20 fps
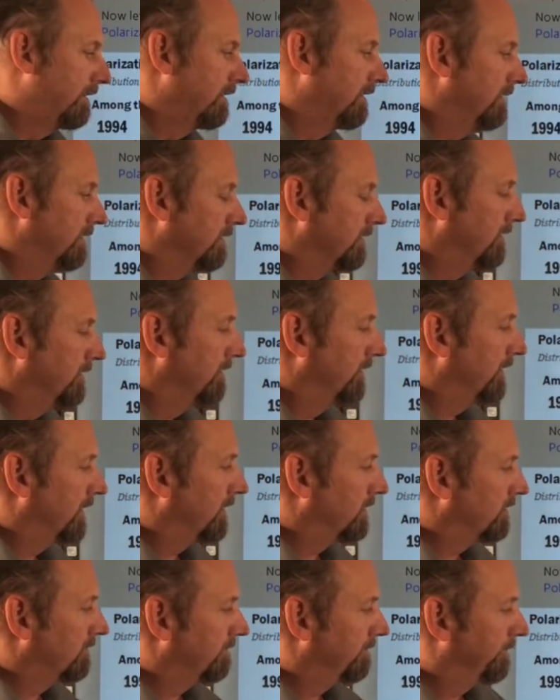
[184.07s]
In
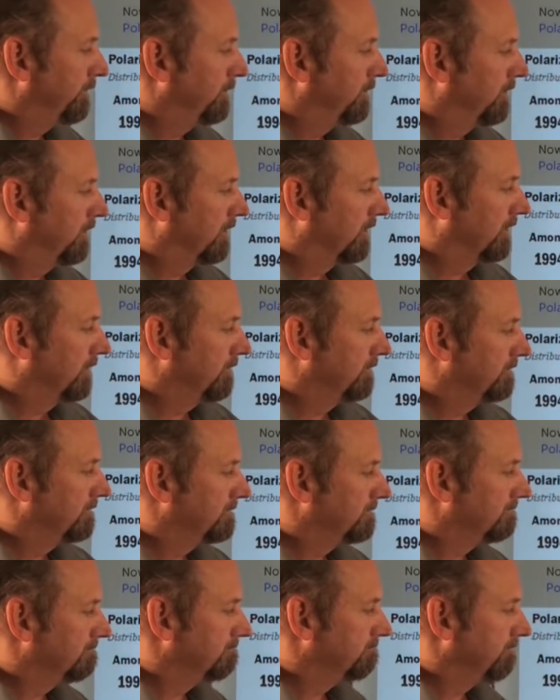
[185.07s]
2004,
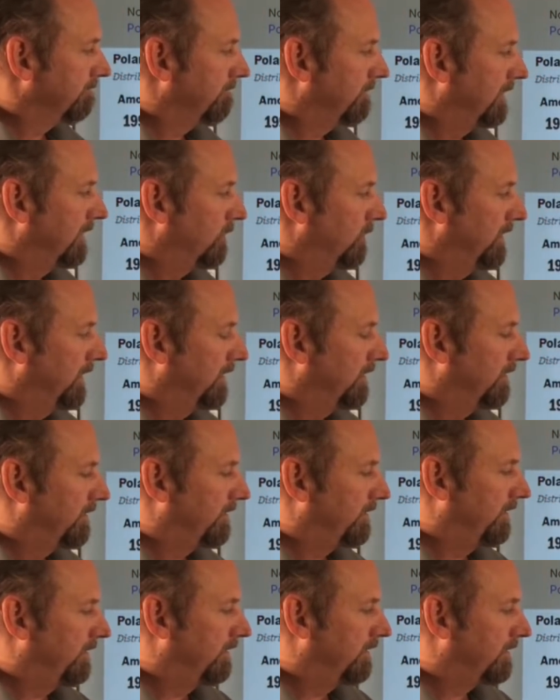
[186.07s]
we can
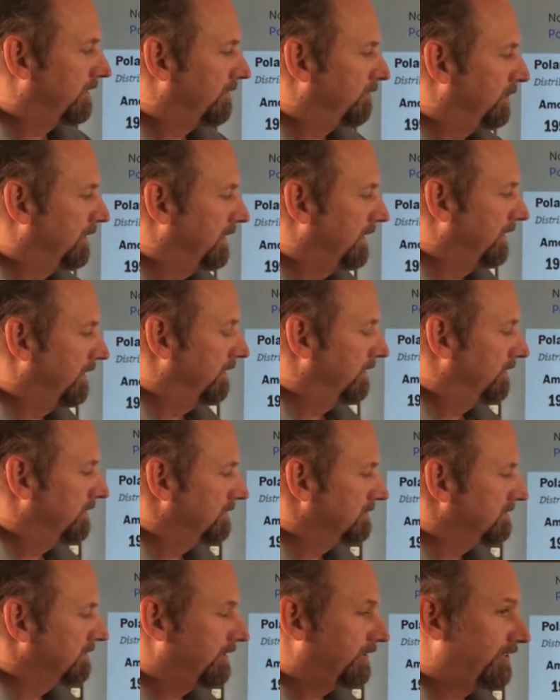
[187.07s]
see a split
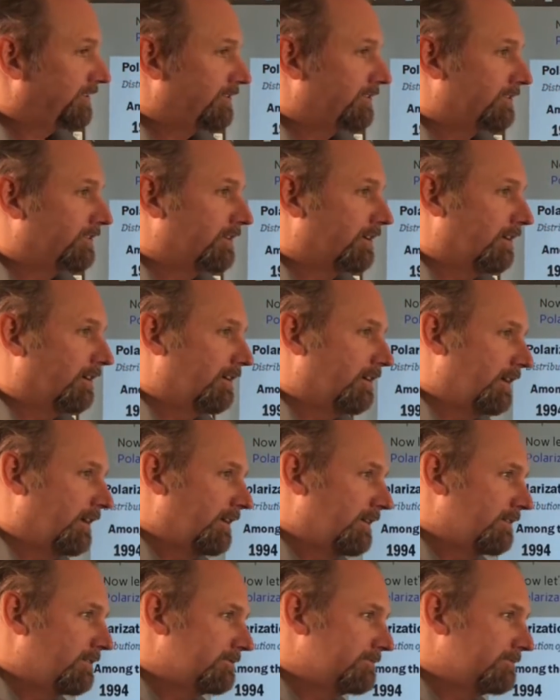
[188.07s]
starting.